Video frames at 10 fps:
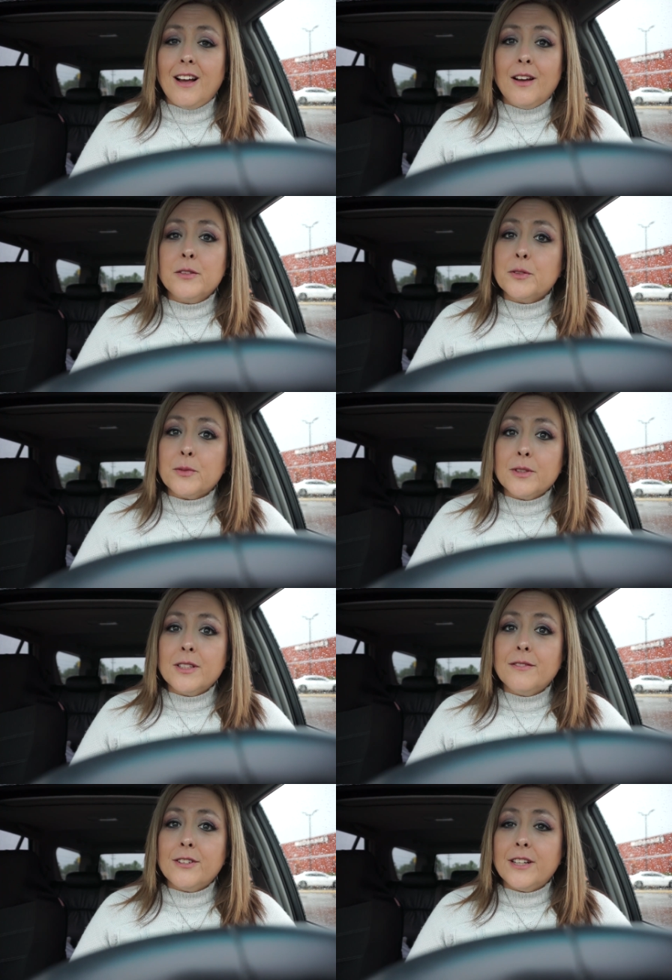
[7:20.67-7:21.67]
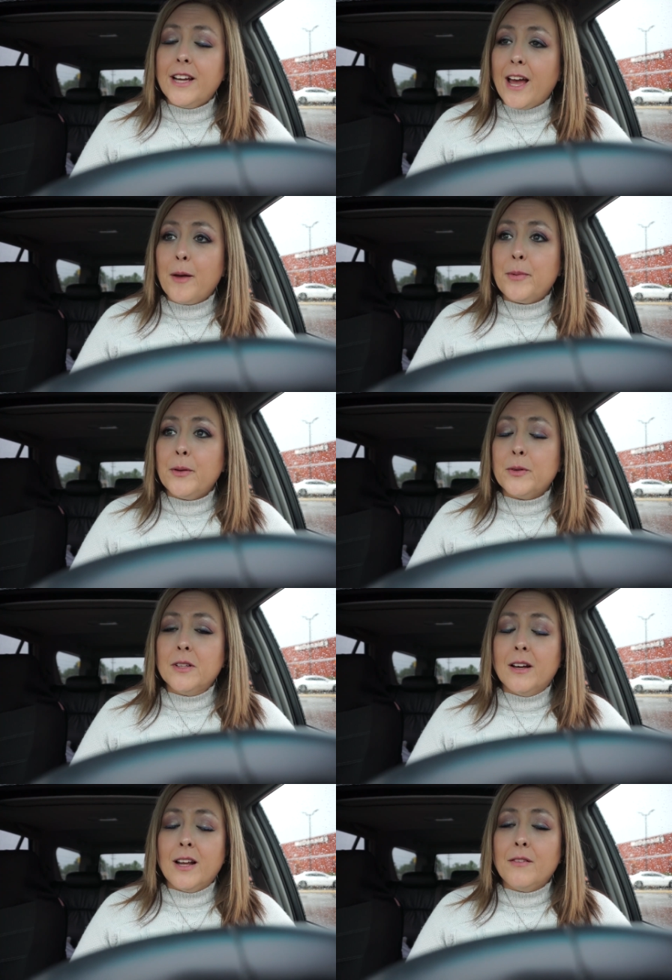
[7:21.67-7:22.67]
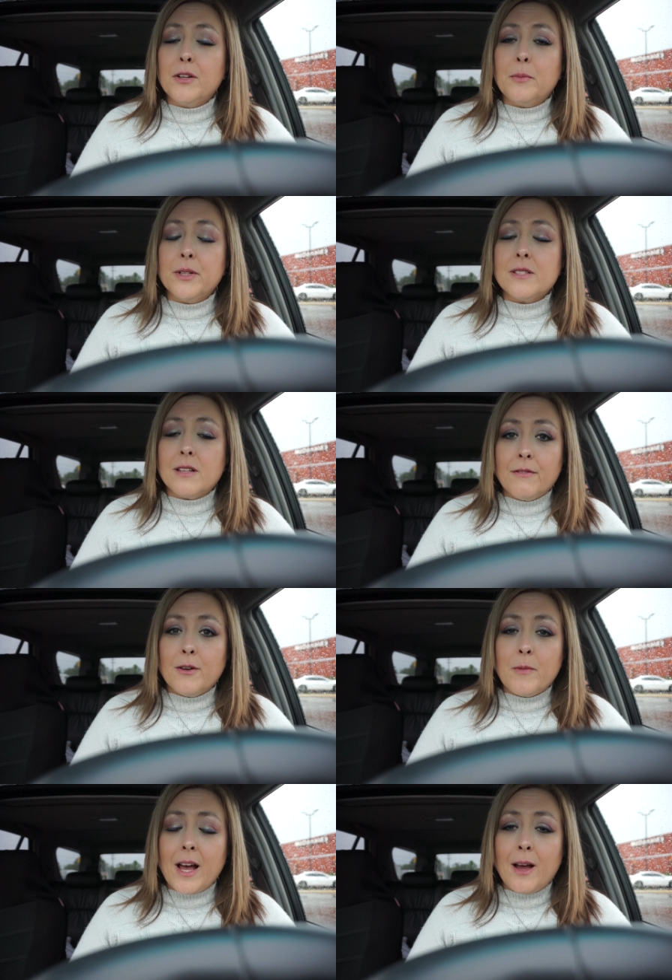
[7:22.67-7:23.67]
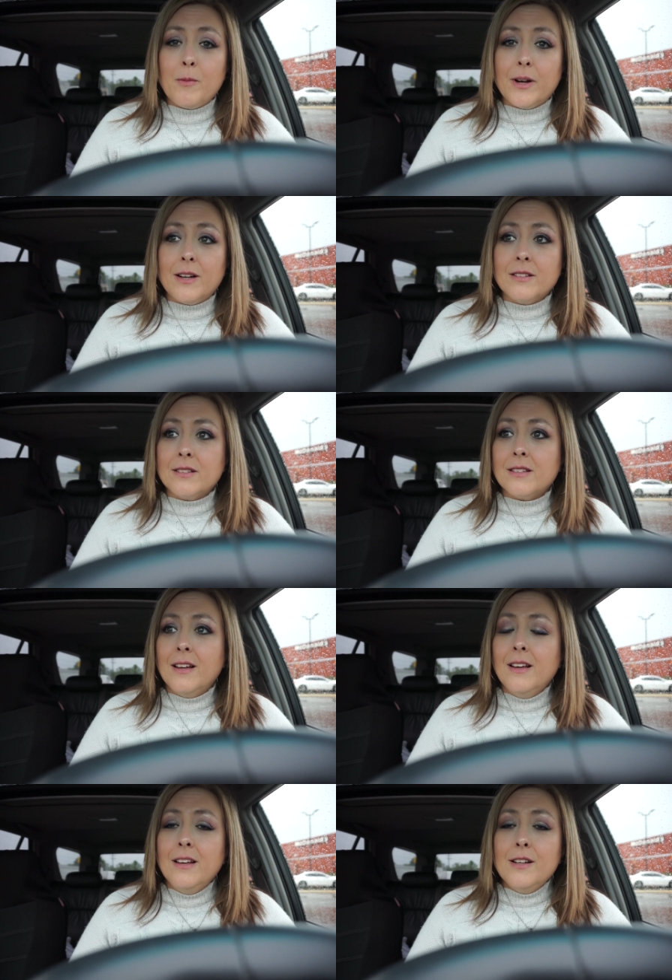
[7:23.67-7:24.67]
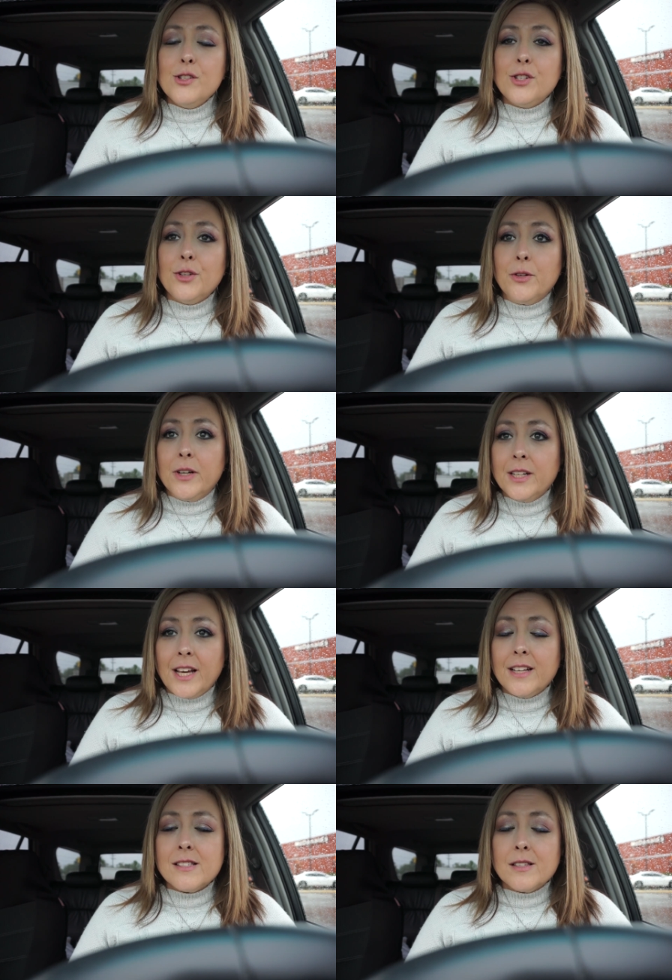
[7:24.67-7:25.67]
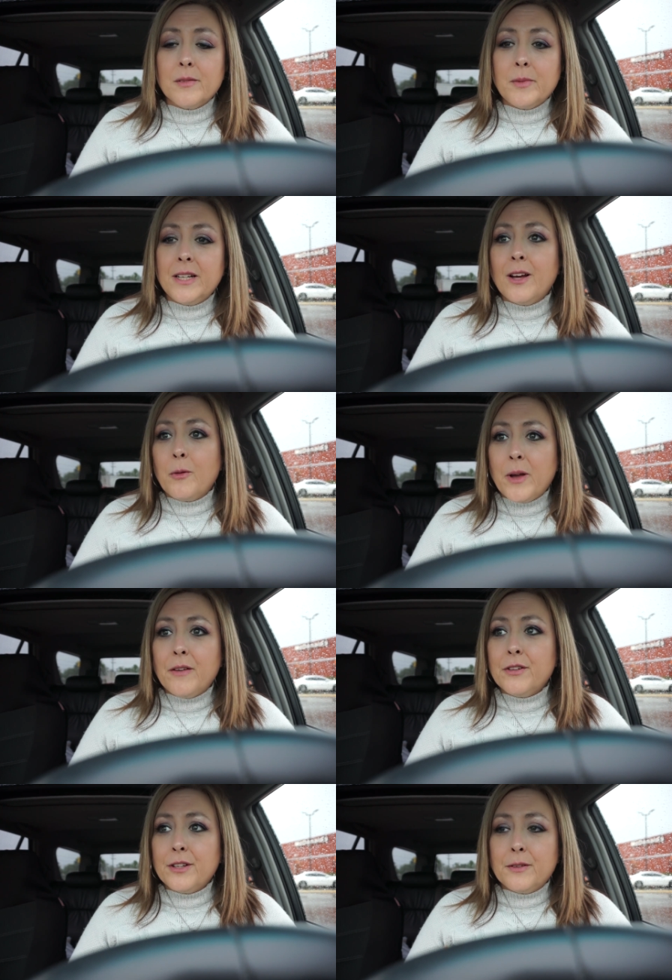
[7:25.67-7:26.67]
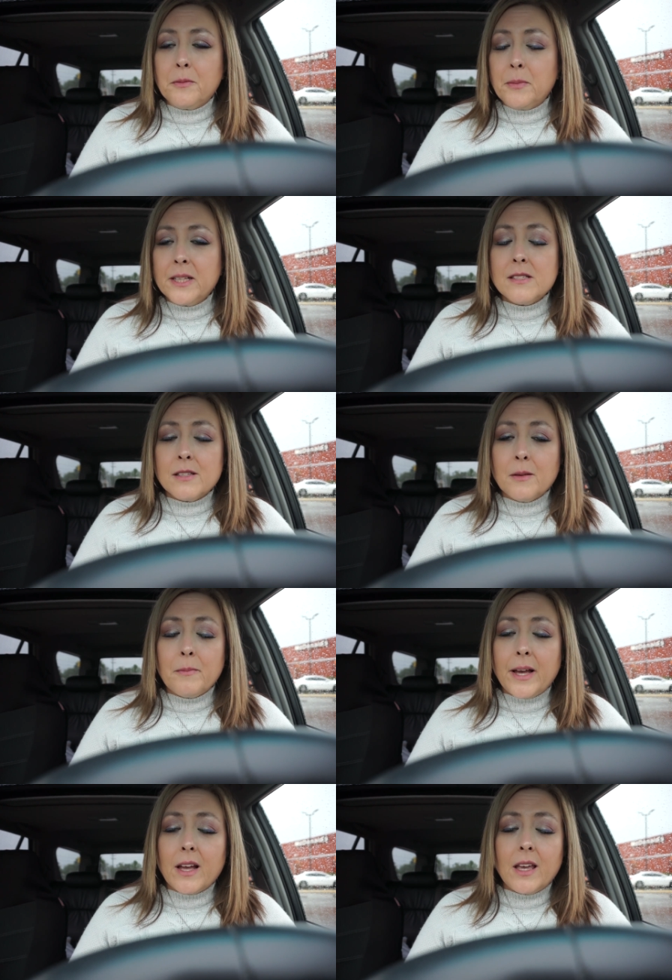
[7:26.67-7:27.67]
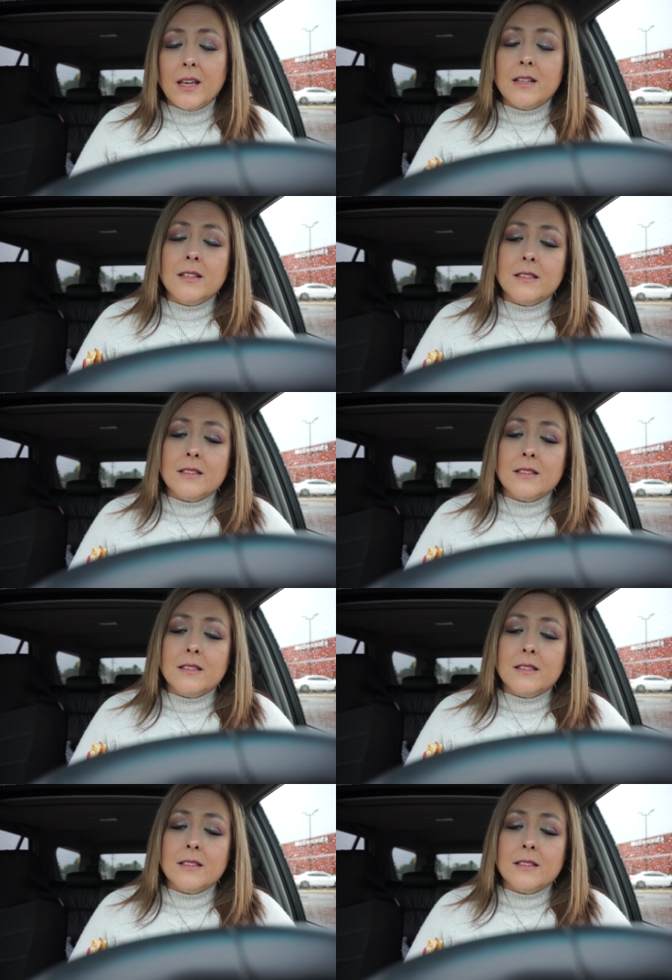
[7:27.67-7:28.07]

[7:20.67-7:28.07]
I was really very happy with not having to put stuff on my eyebrows to enhance them and now I'm having to pencil them back in.